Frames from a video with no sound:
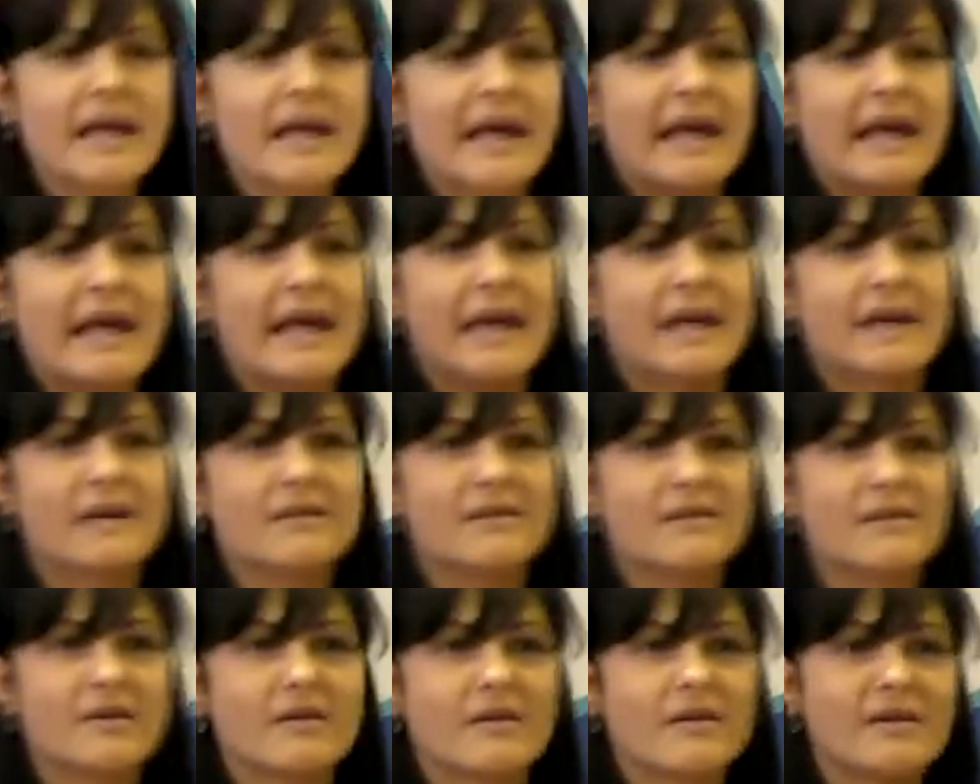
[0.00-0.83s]

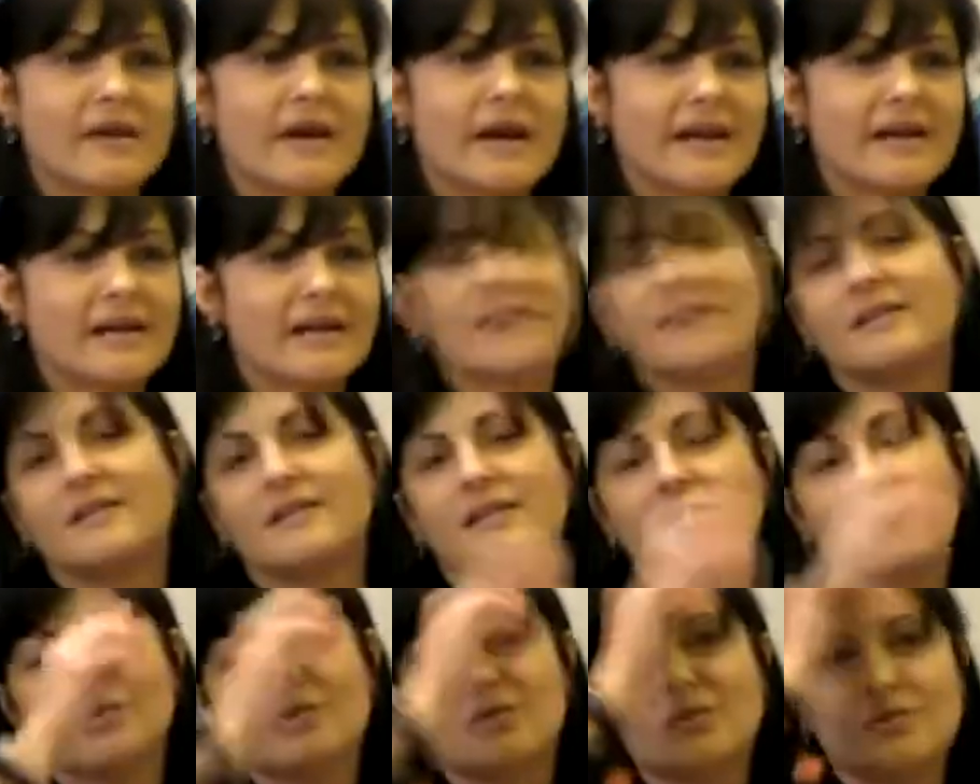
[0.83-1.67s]
and
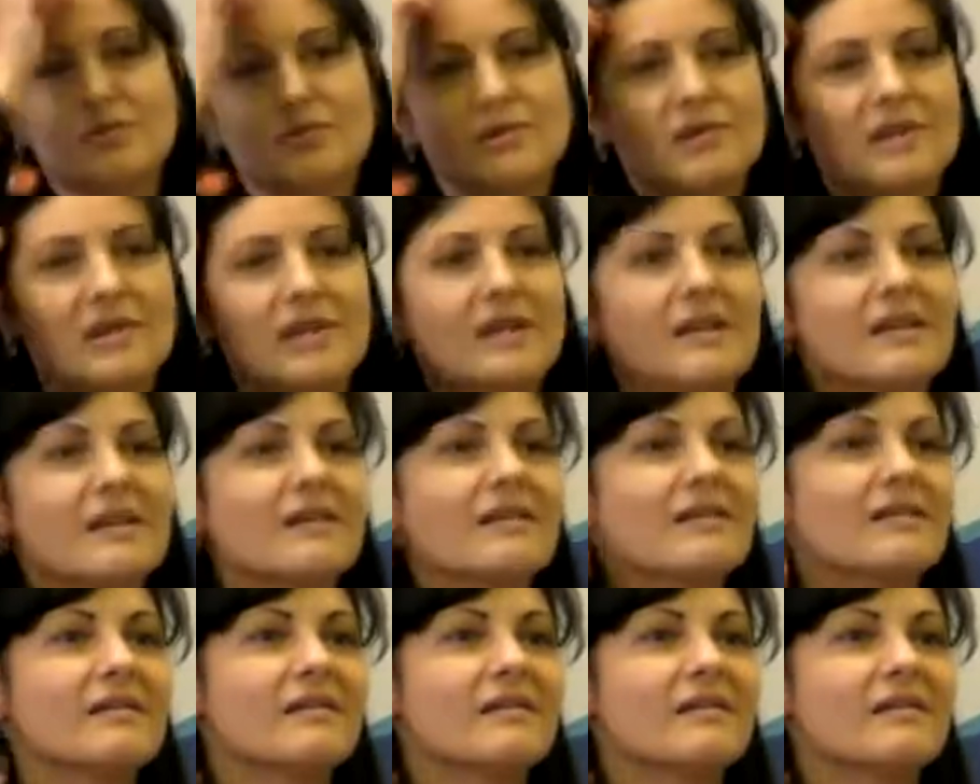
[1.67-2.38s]
identity is usually